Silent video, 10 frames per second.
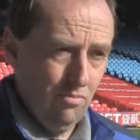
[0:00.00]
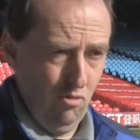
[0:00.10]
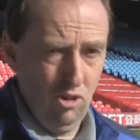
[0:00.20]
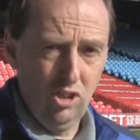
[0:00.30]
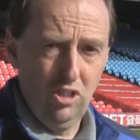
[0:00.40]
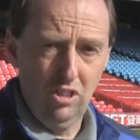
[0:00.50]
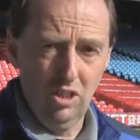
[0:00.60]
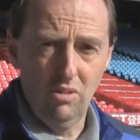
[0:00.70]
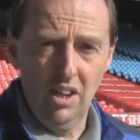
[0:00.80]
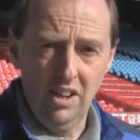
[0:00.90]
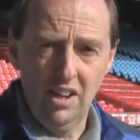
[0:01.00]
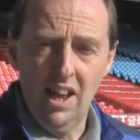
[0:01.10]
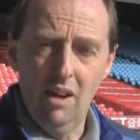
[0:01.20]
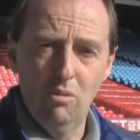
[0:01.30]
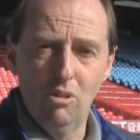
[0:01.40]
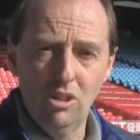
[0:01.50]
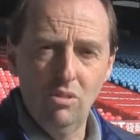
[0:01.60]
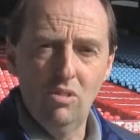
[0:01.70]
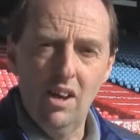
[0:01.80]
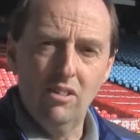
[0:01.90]
brush unit in there, and we'll
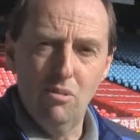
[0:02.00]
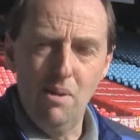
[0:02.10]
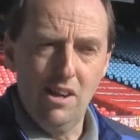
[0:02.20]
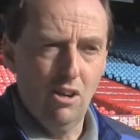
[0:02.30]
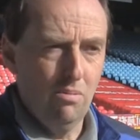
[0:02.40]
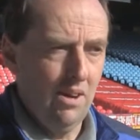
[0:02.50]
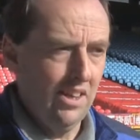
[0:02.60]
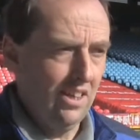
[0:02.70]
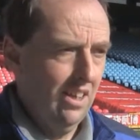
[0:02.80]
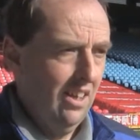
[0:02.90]
use that to pick up any